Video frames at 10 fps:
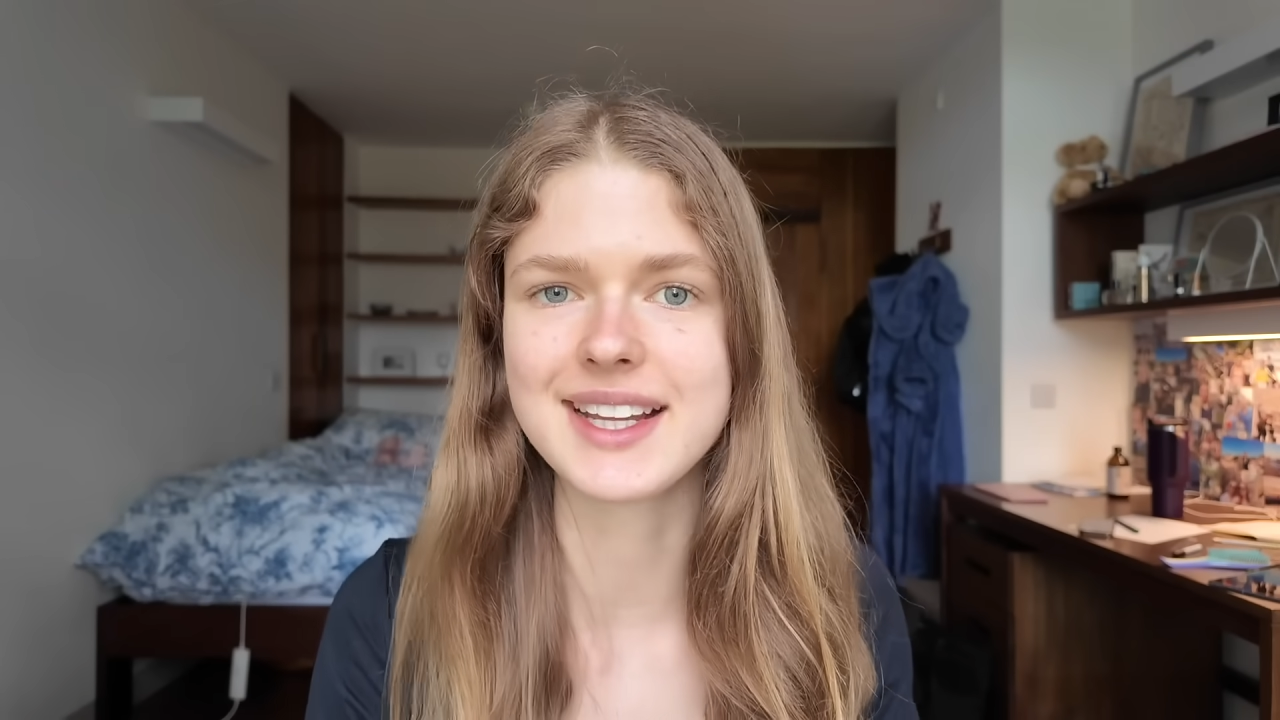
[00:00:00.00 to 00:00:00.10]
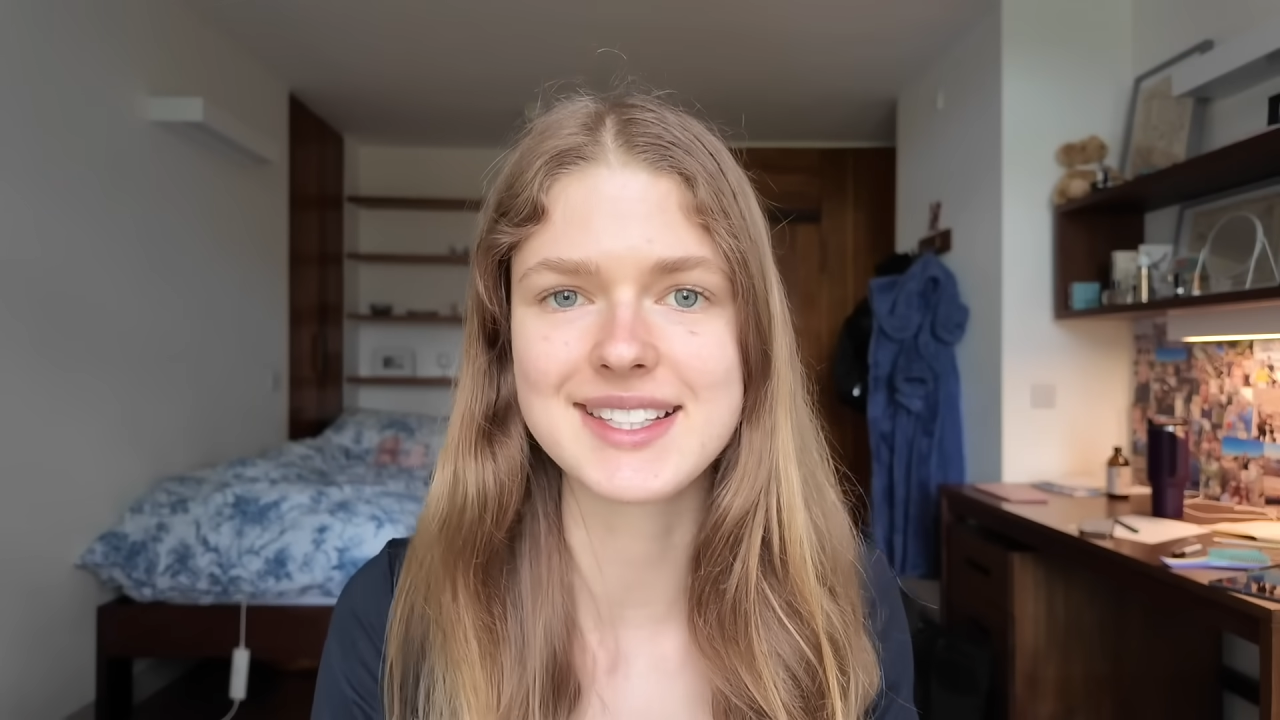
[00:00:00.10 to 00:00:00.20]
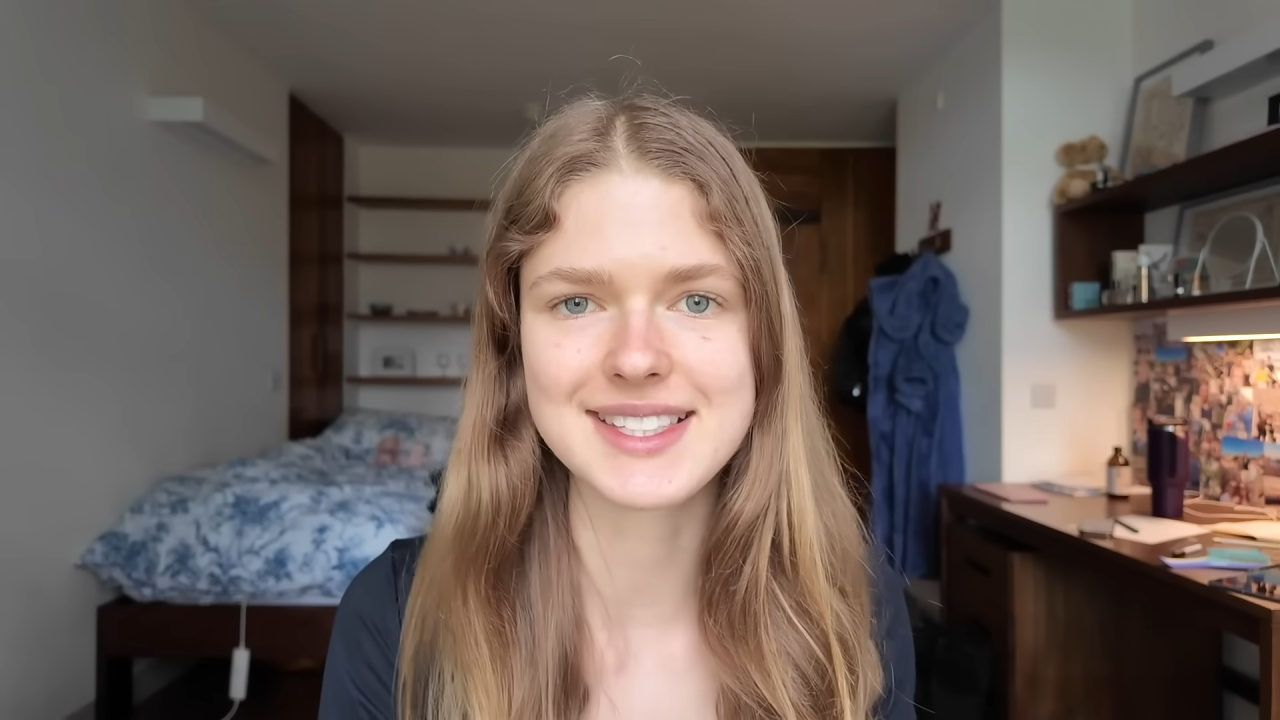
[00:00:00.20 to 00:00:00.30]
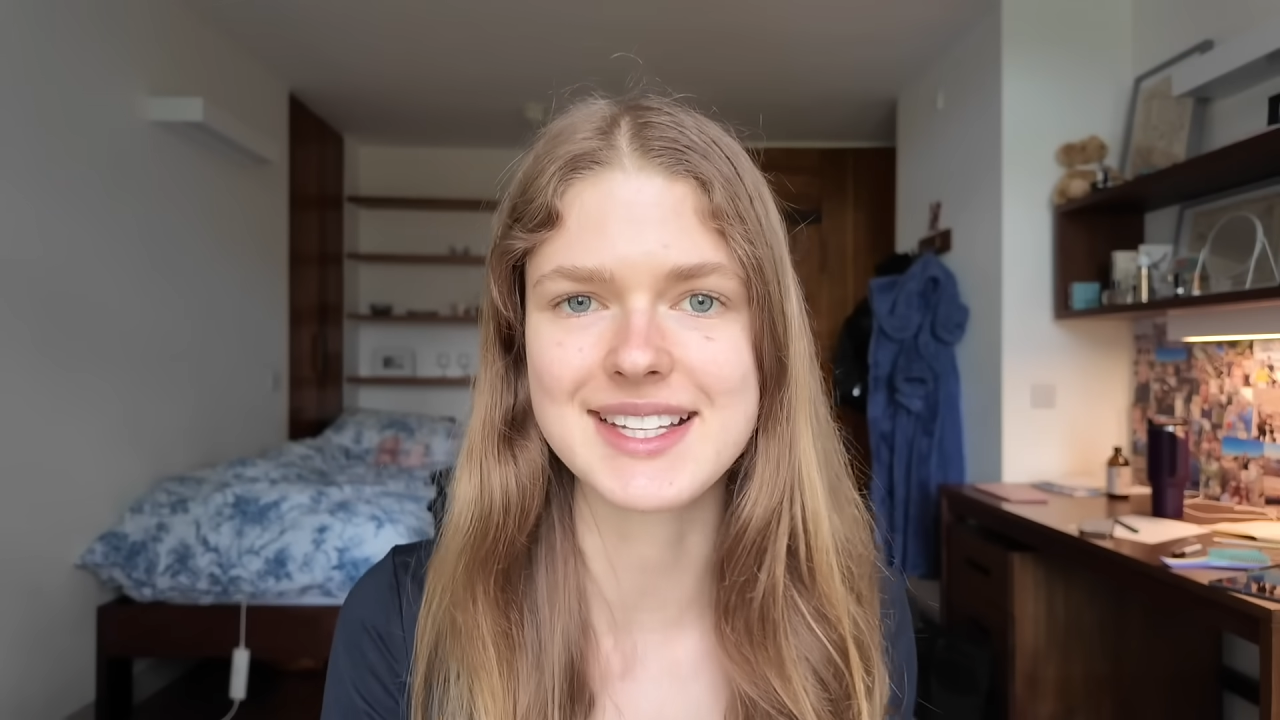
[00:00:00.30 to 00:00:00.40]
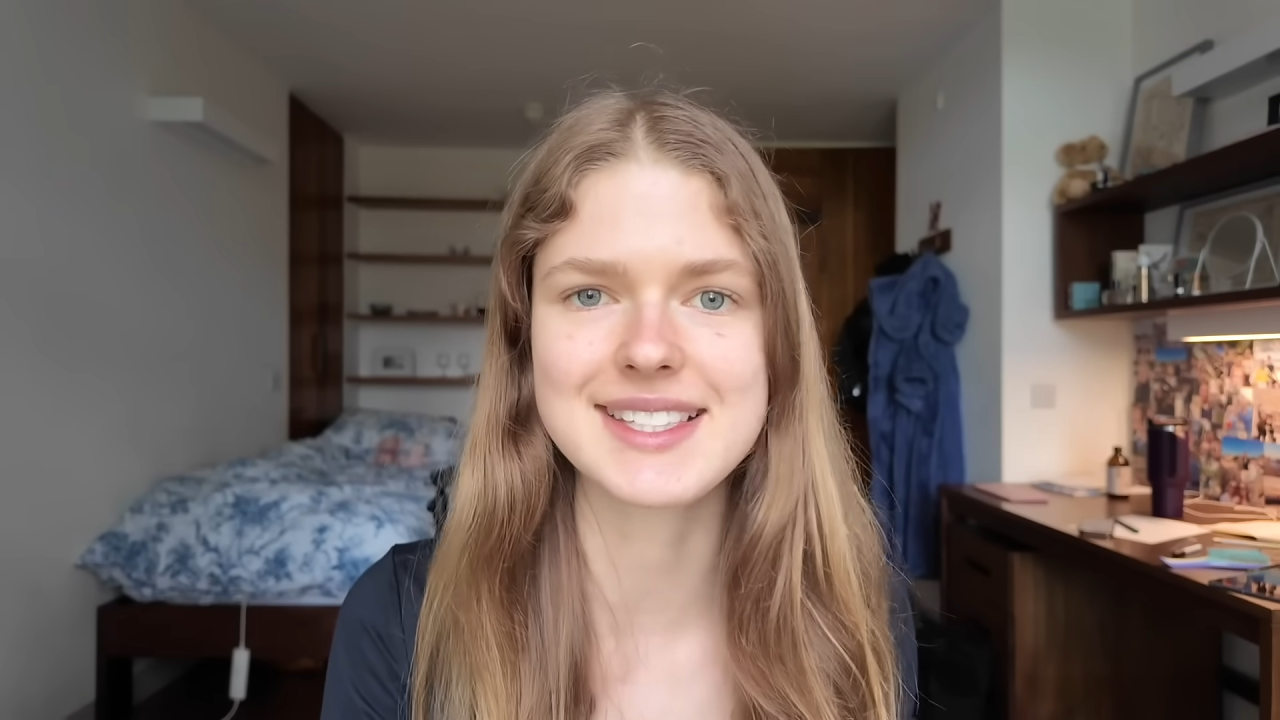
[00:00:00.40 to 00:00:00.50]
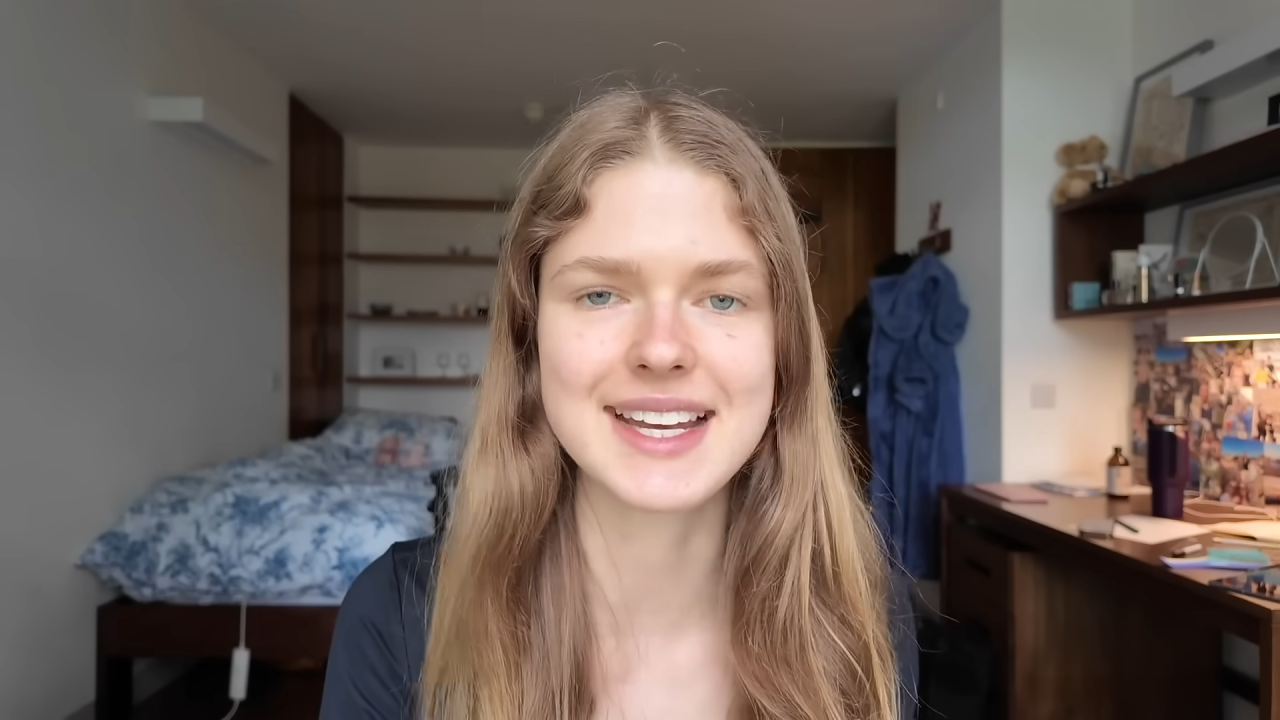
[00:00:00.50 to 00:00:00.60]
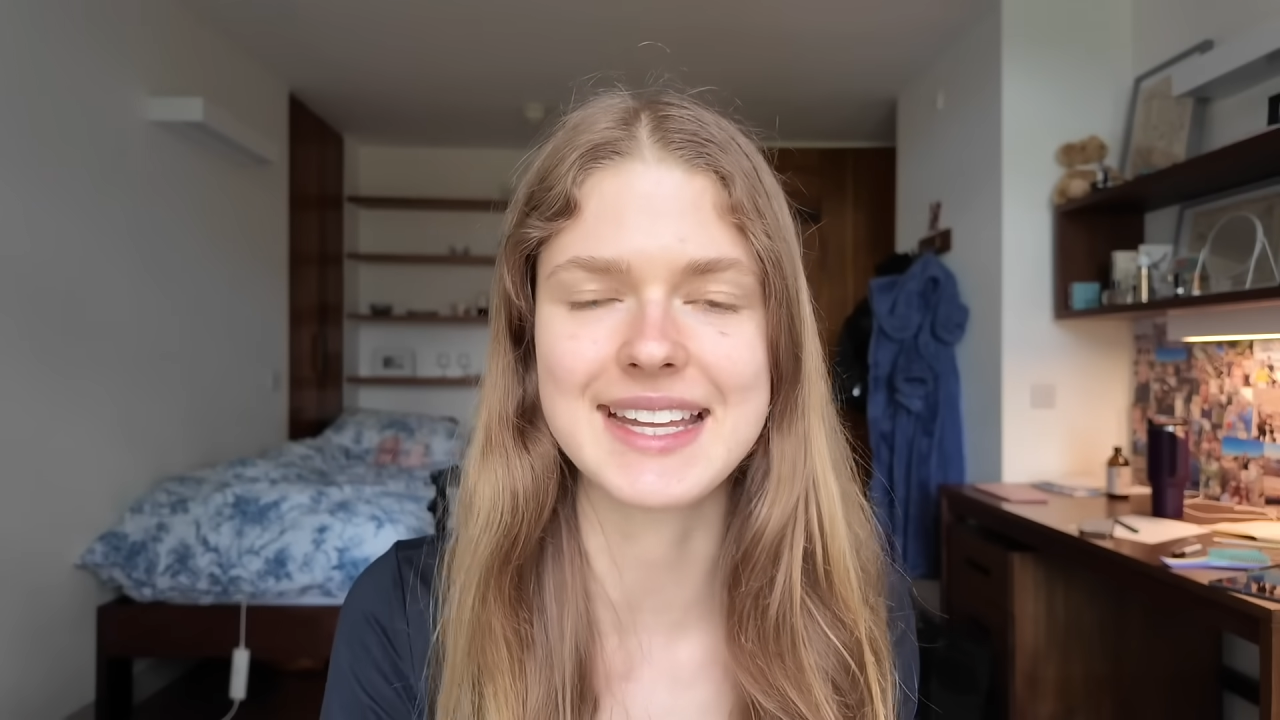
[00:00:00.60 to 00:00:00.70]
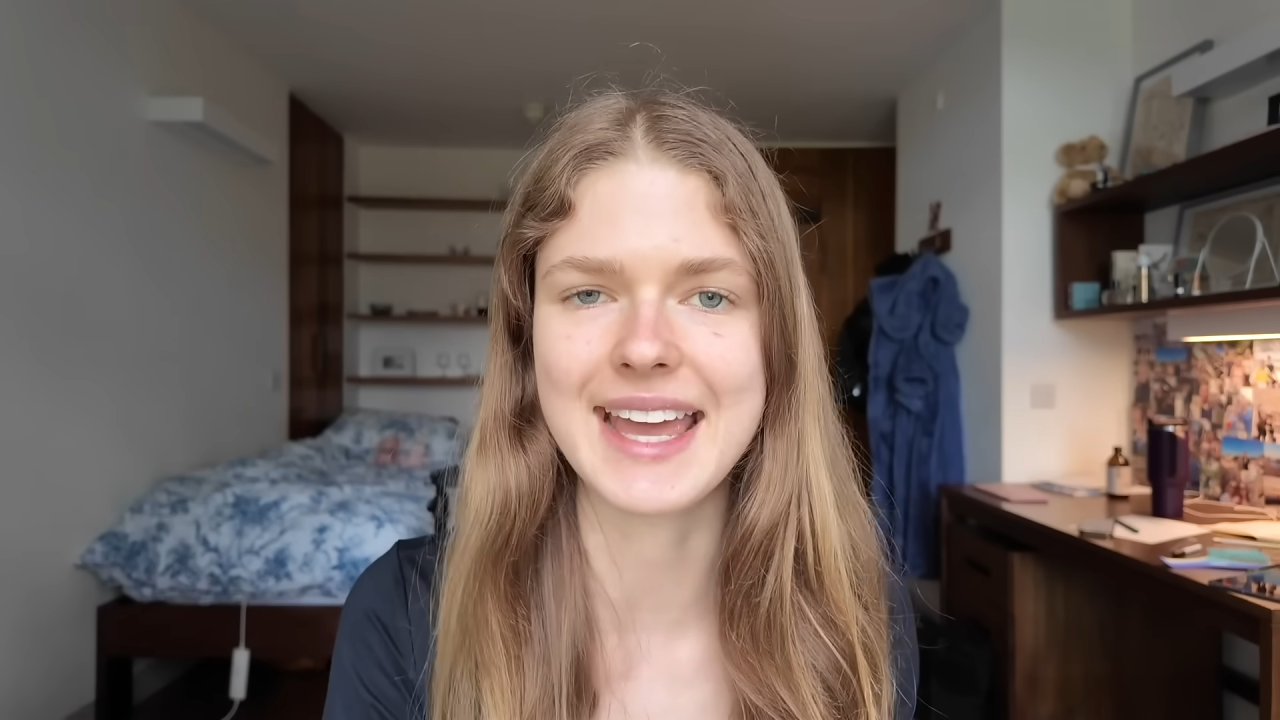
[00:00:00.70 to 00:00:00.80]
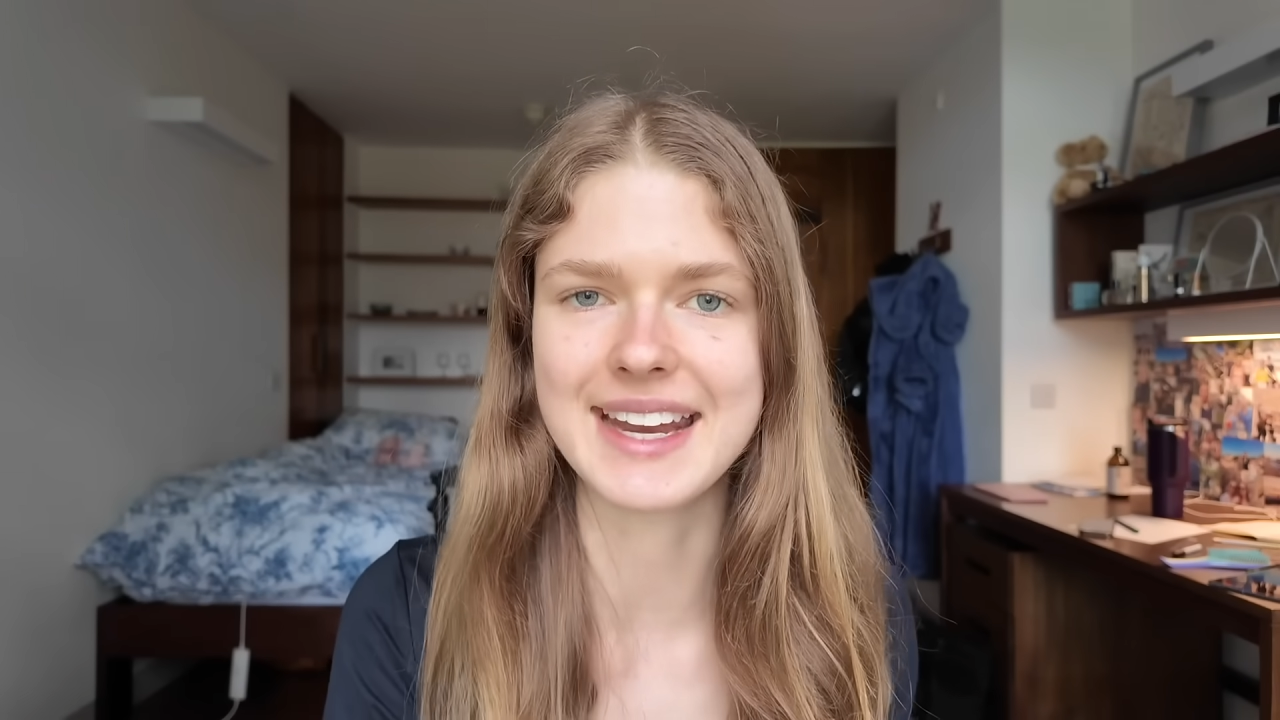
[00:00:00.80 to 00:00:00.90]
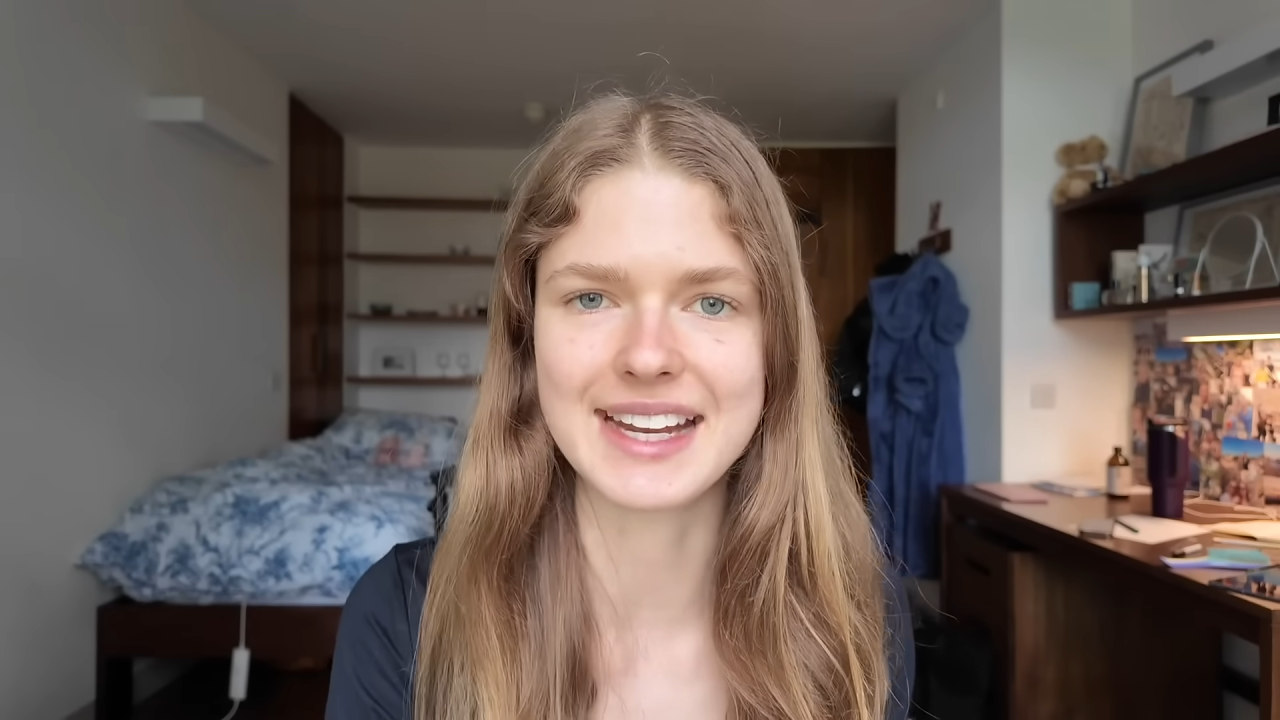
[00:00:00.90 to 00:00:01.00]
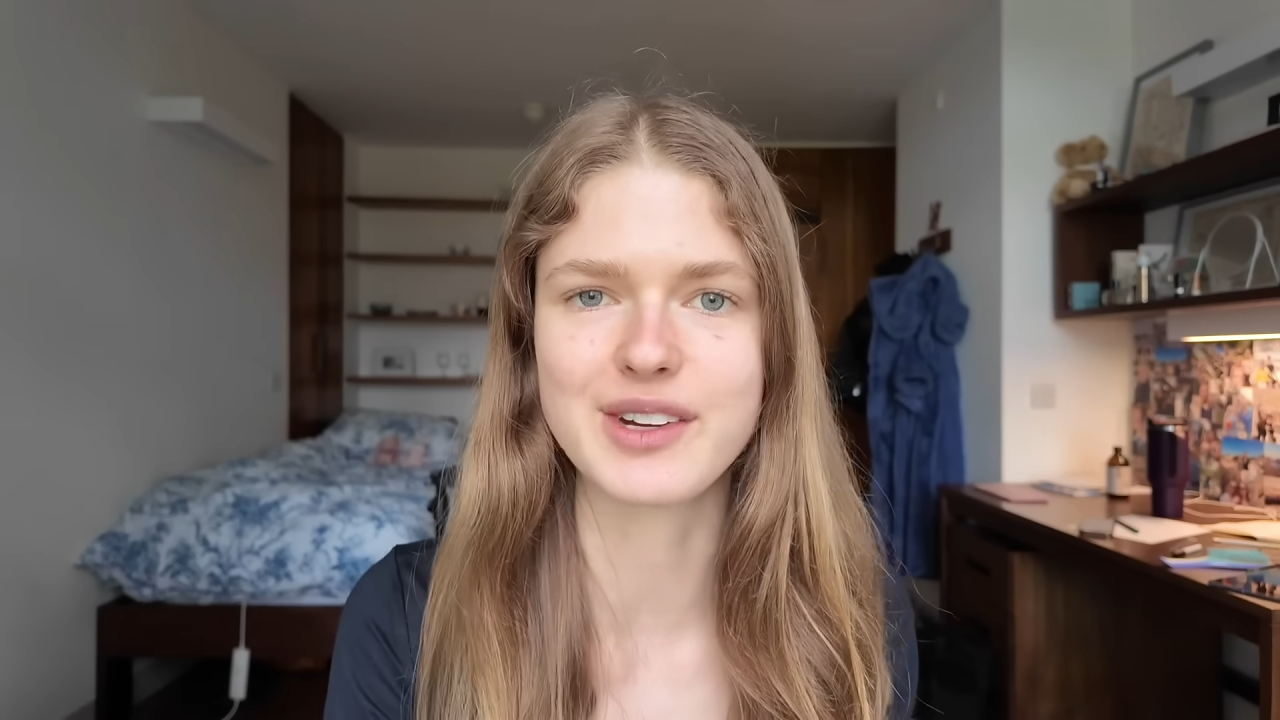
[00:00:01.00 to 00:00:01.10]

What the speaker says: consistently get